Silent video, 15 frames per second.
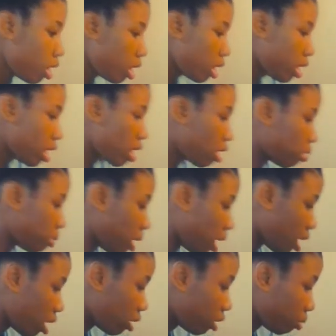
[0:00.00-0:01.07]
Now,
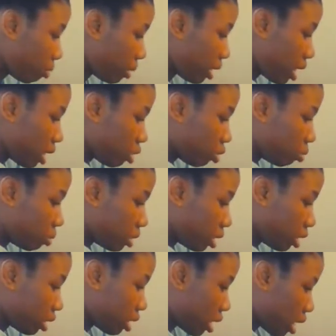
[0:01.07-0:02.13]
my other piano
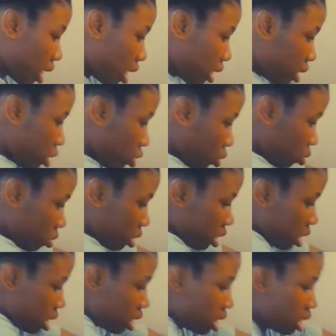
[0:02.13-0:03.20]
book that I don't
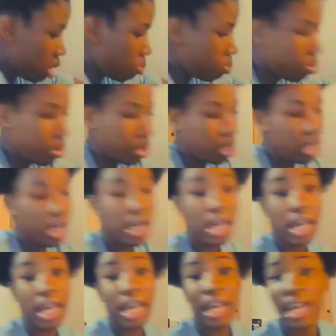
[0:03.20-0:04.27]
keep
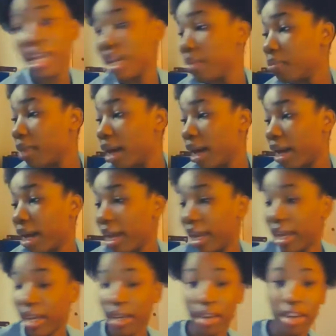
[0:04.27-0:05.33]
in
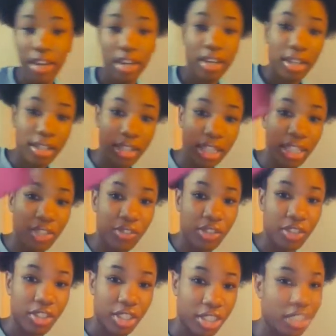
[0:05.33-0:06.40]
this
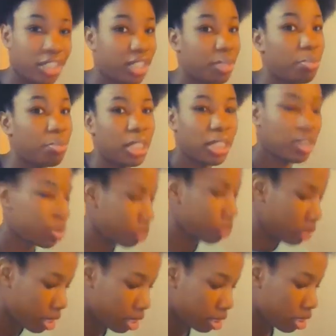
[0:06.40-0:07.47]
folder, because it's big as
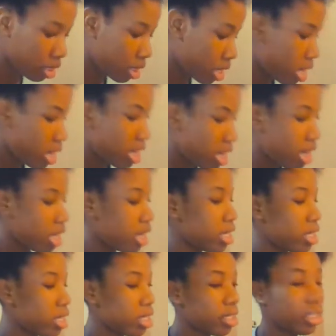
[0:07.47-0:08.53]
well,
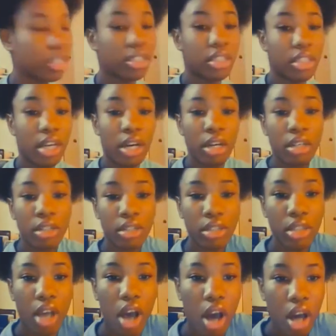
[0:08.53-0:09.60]
is an
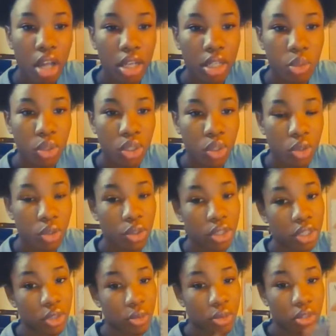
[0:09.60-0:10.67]
adult all-in-one
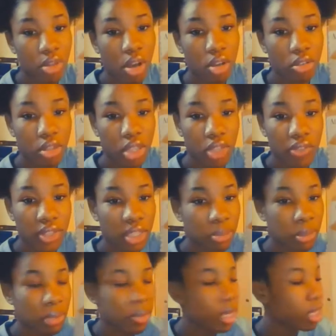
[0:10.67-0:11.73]
course. This was also given to
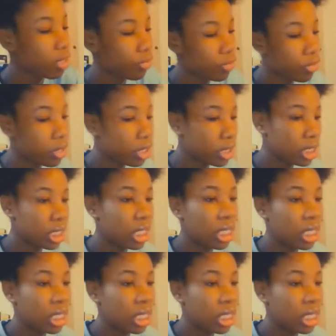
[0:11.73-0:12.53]
me by a friend.